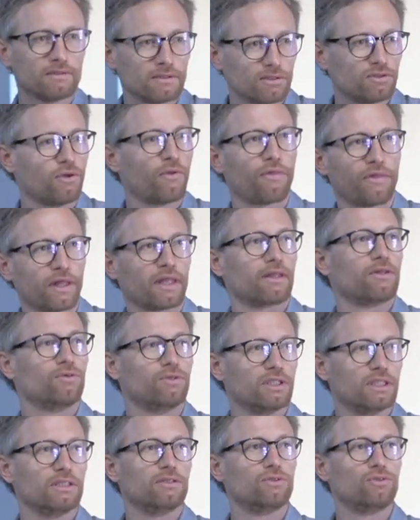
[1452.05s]
the thing
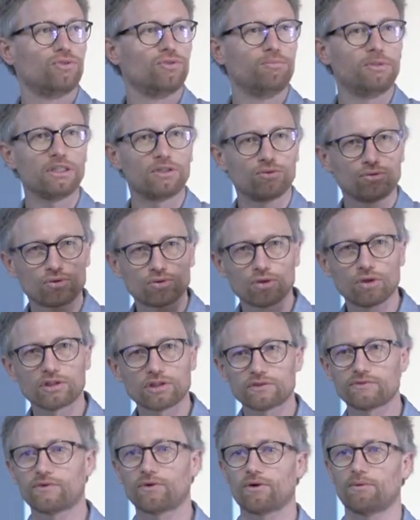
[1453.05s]
you need. You need to
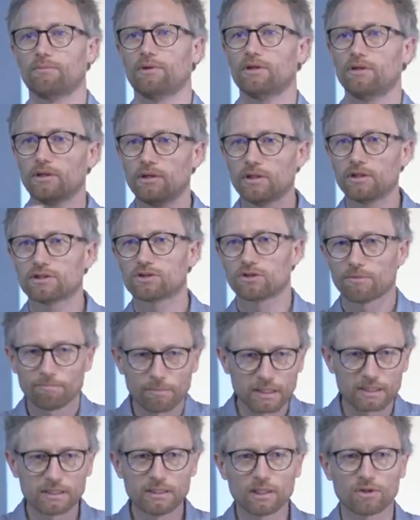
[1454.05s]
transform
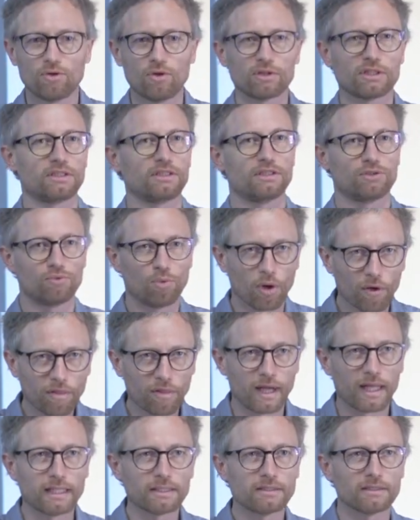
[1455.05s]
some material that is
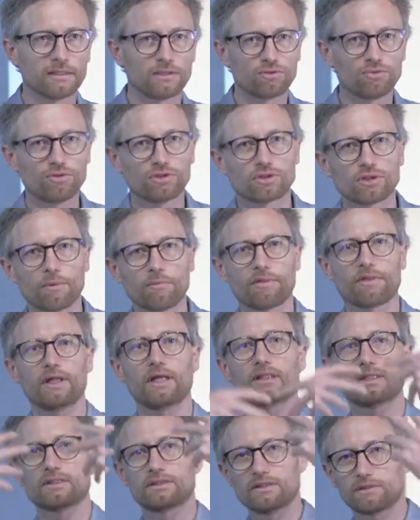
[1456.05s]
worthless into
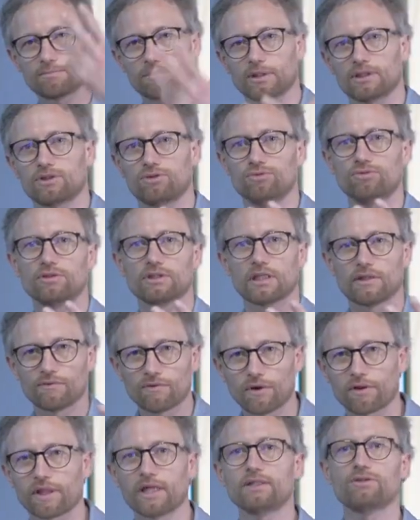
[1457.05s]
something that is precious,
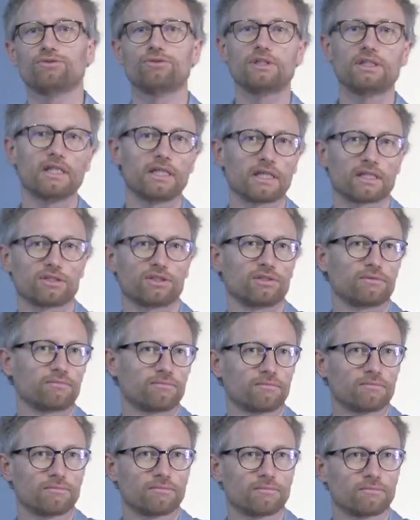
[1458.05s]
and for that you need energy.
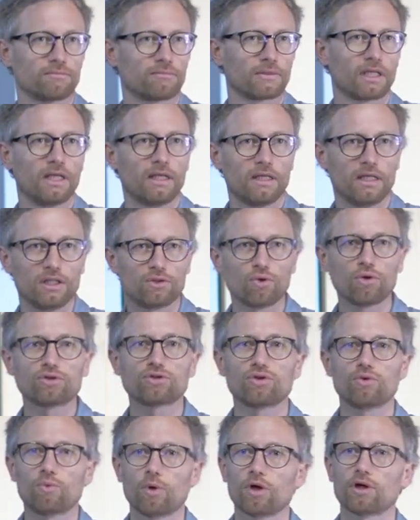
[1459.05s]
It
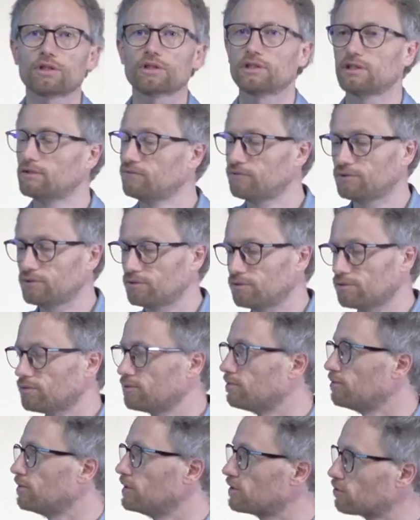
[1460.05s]
also works if
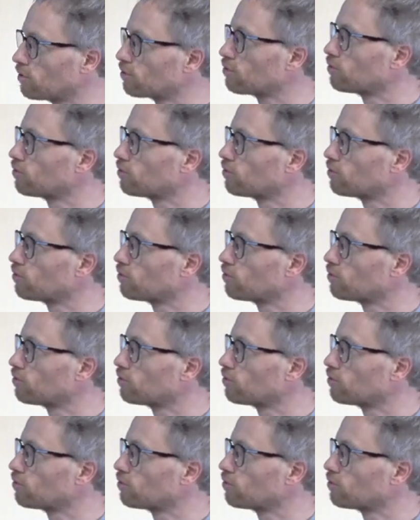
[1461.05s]
you, it's